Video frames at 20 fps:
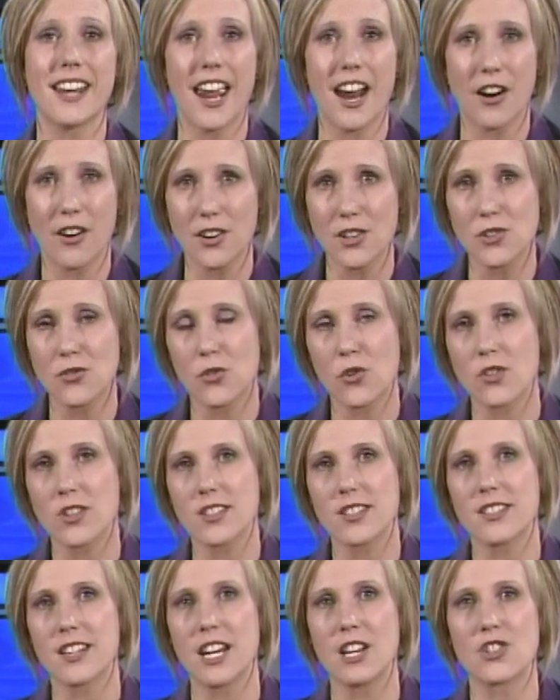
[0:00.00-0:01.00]
carriage for
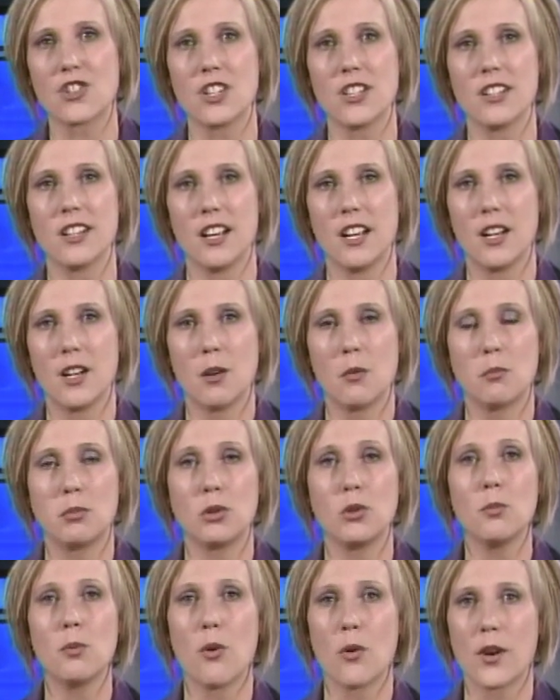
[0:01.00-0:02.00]
the station,
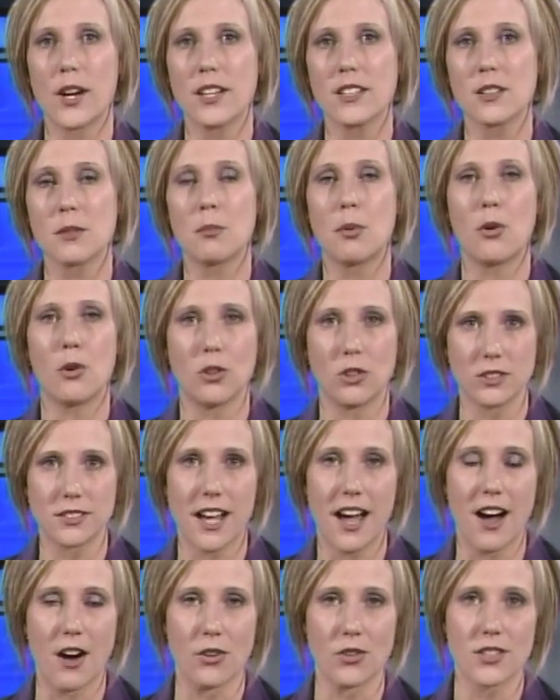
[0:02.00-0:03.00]
Blue Point pulled
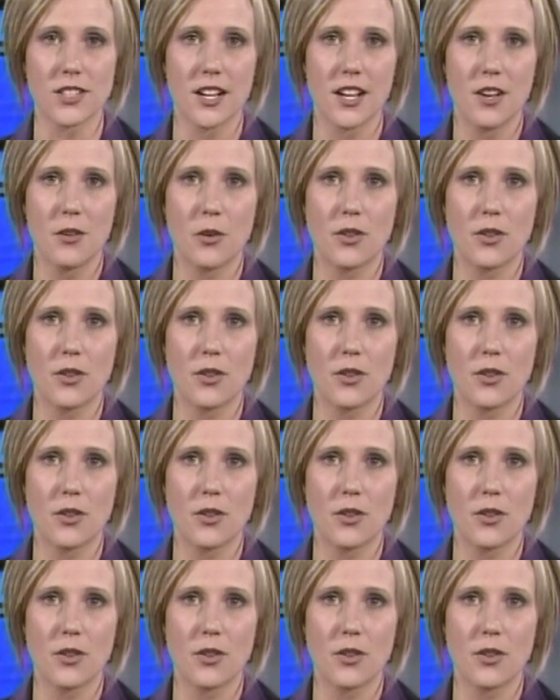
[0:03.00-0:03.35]
out.